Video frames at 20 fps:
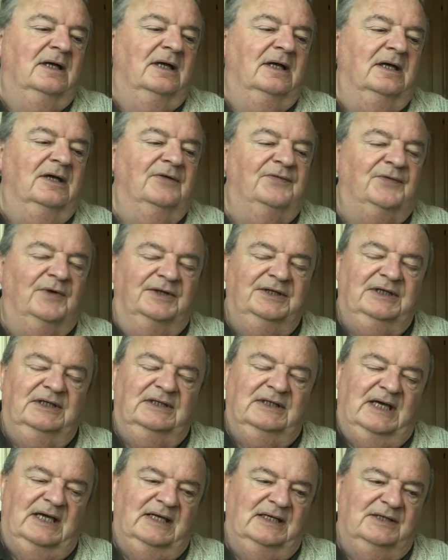If, on the
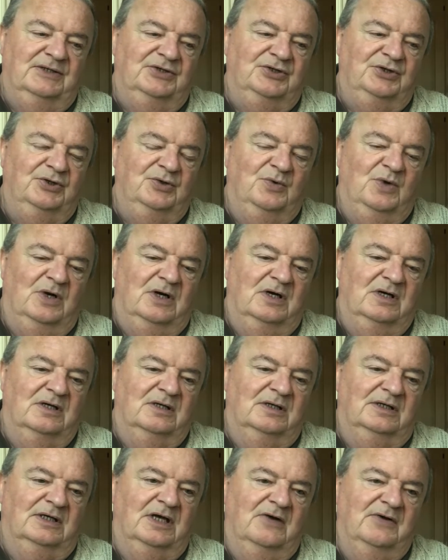other hand, you
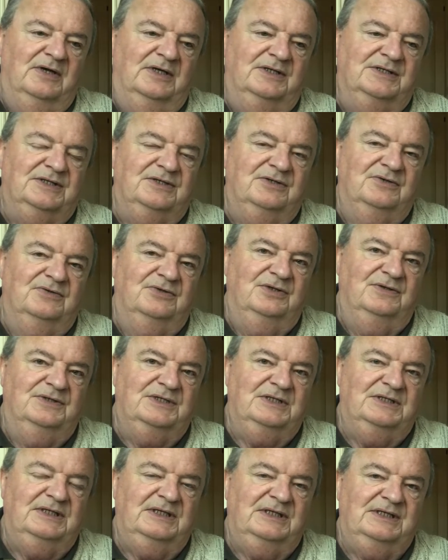are going to
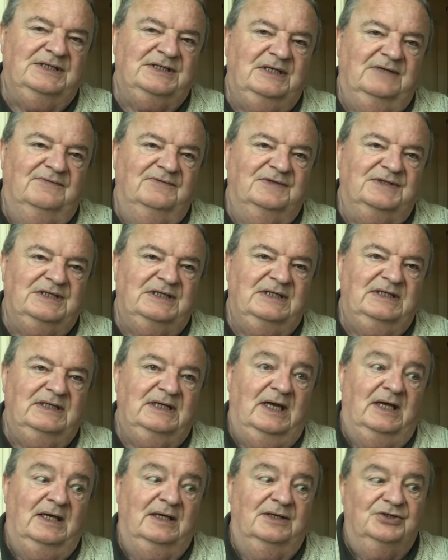use a D70
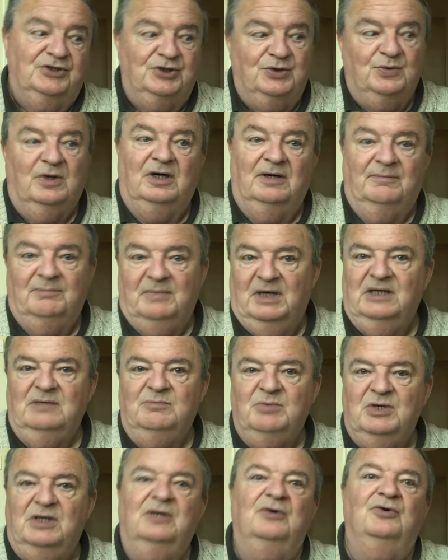and you are
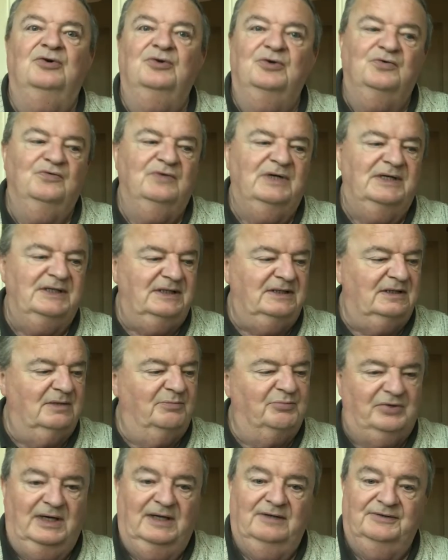maybe already the
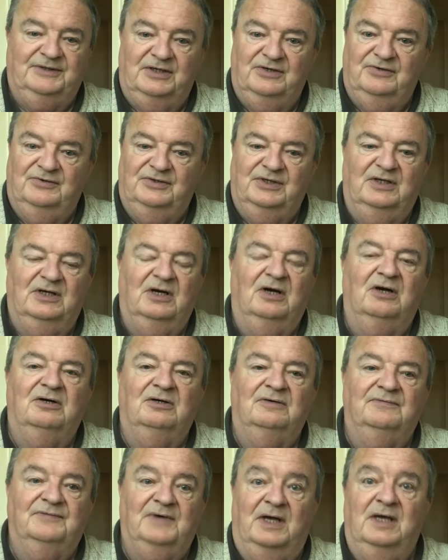proud owner
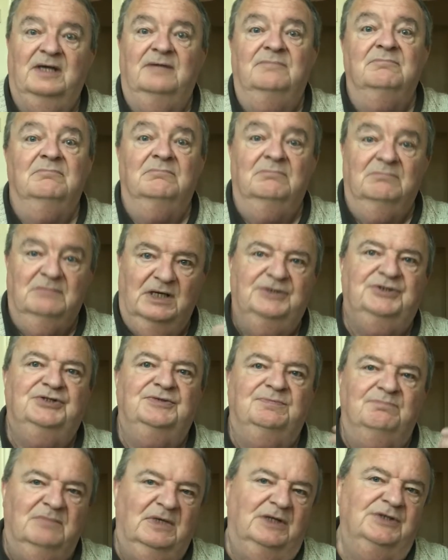of a
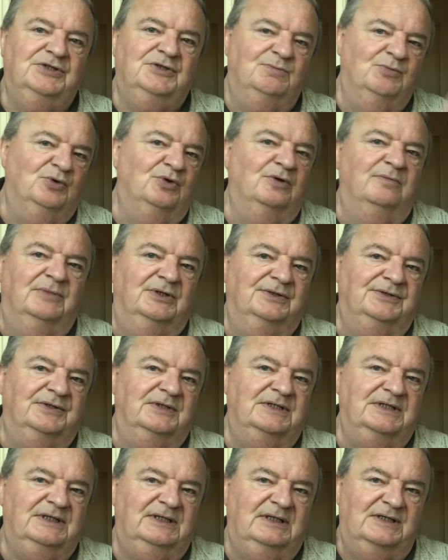much, much more
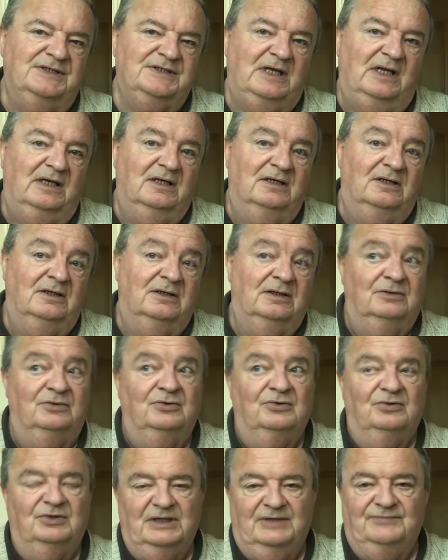modern DSLR,
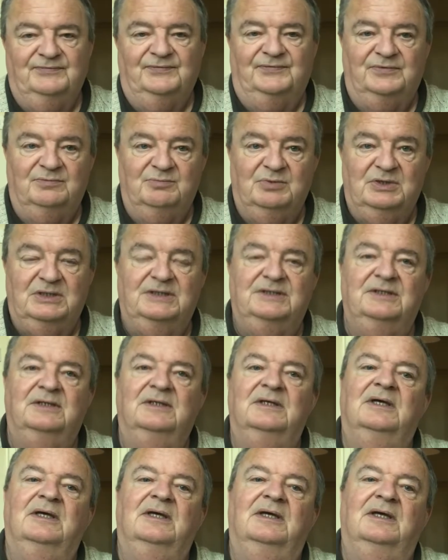or heaven forbid,
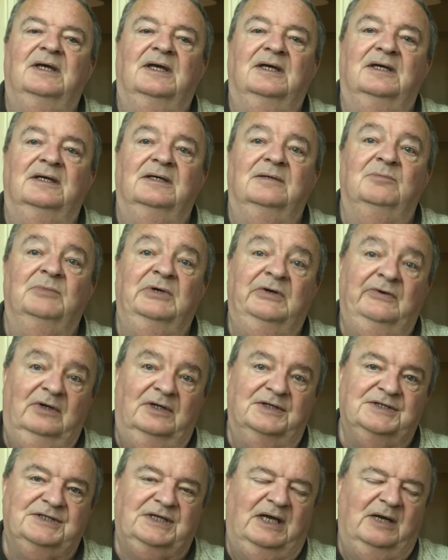a
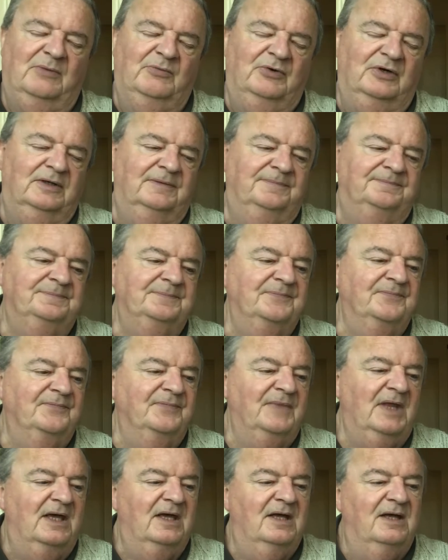mirrorless camera,
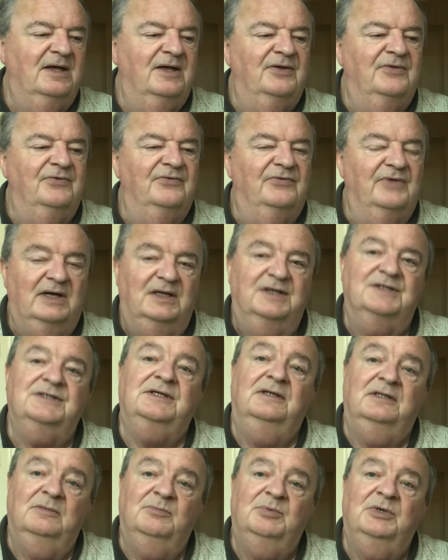then it's
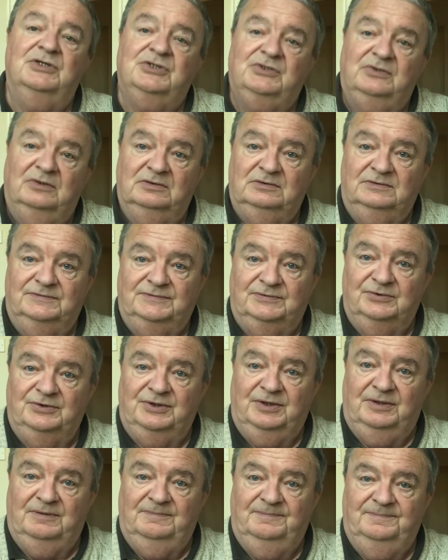going to be a struggle for
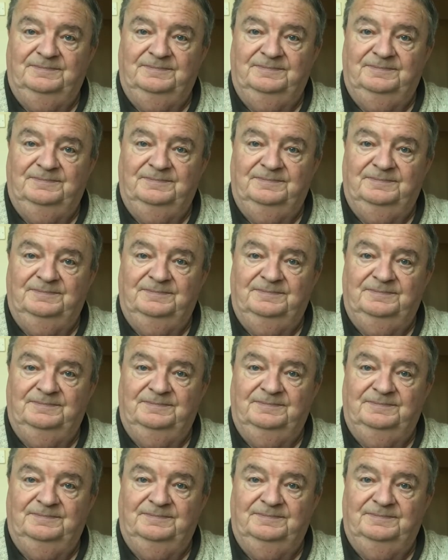you.